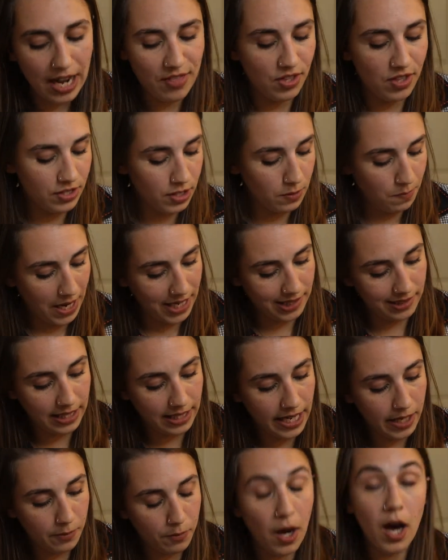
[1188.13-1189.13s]
and this is by
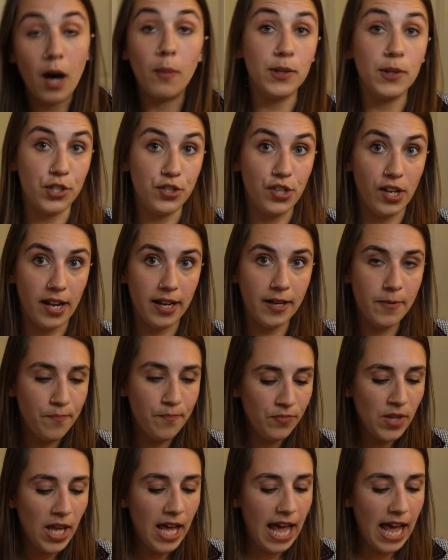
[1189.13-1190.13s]
Lane Publishing.
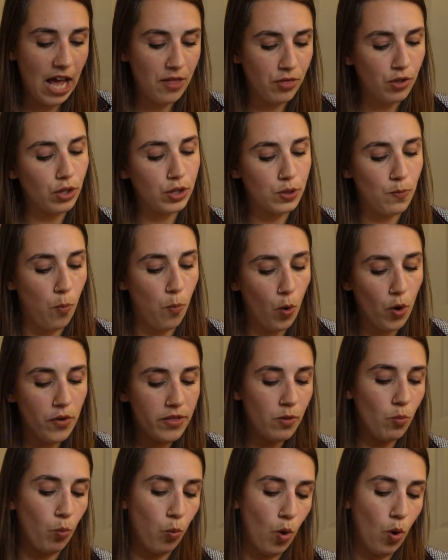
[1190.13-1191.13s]
And there's more
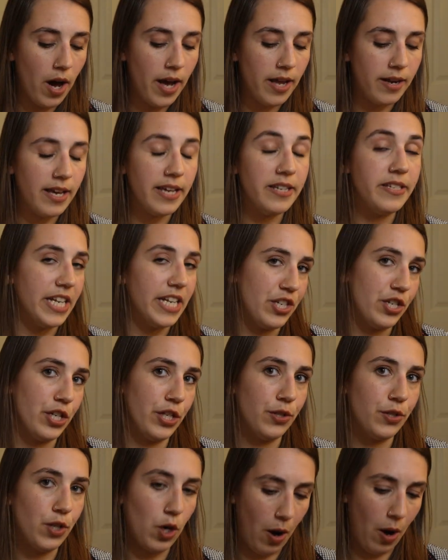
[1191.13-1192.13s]
than one
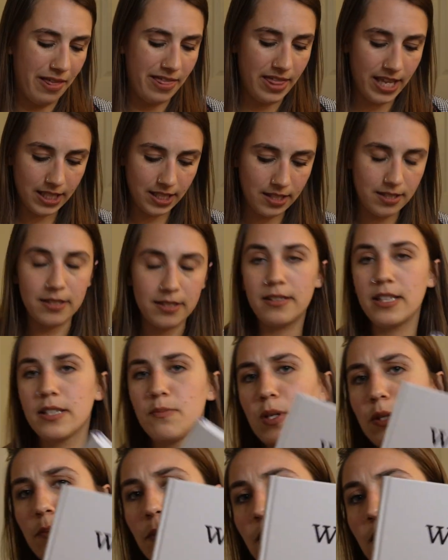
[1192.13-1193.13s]
edition. So I think this
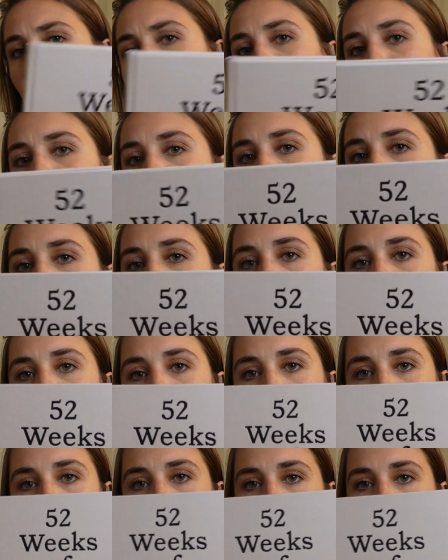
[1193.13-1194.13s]
must be the first
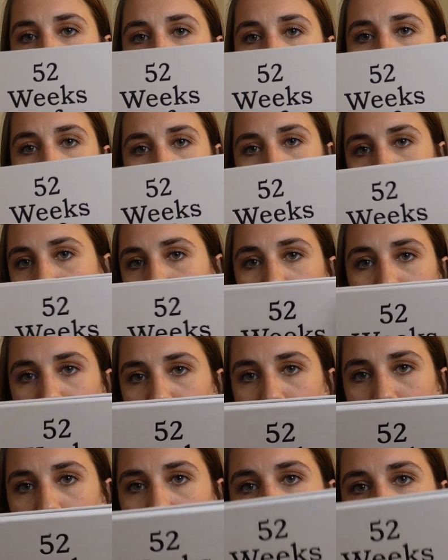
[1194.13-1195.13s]
edition because there's no
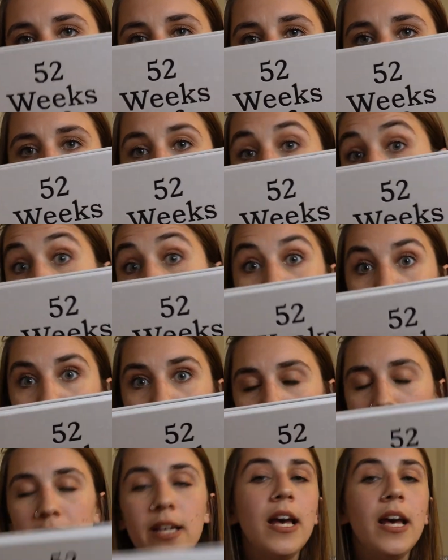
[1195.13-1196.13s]
I don't know, it doesn't say 2
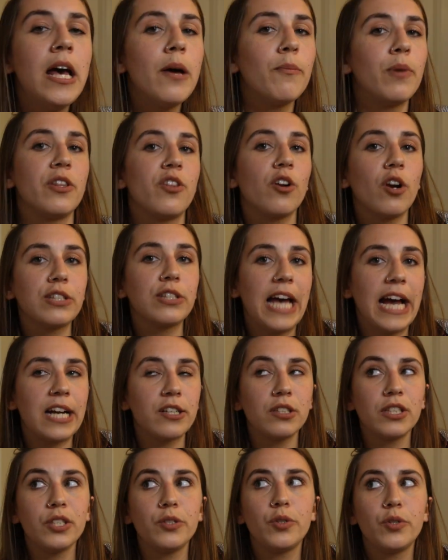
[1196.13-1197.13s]
on it, but there's
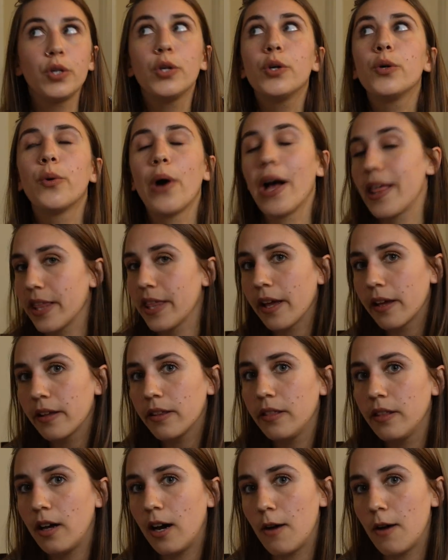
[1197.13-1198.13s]
actually 2, I think.
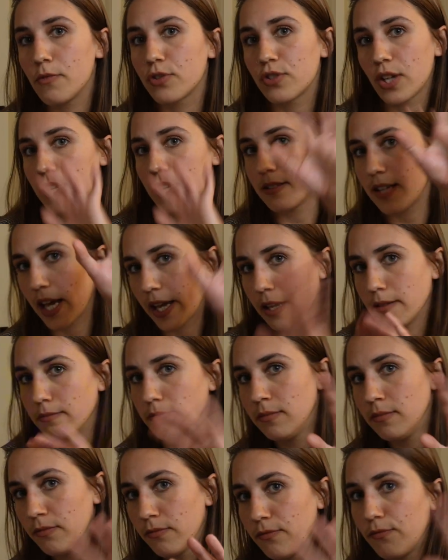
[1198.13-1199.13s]
There's like a second